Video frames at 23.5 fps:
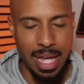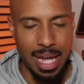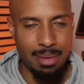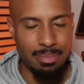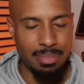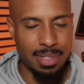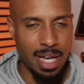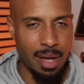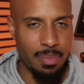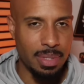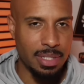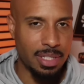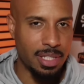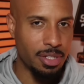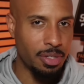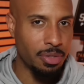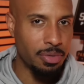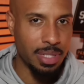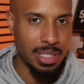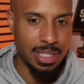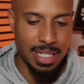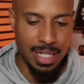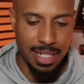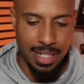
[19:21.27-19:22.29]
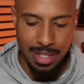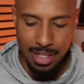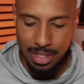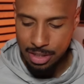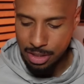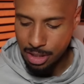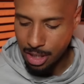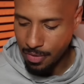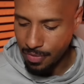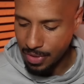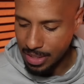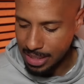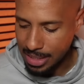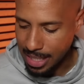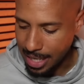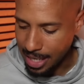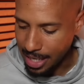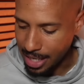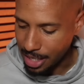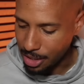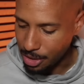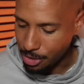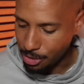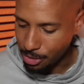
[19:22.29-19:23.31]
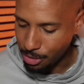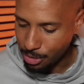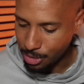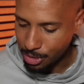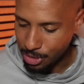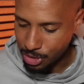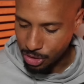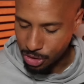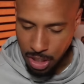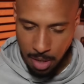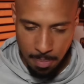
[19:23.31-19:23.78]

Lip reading: Game Time is the only ticketing service that I use.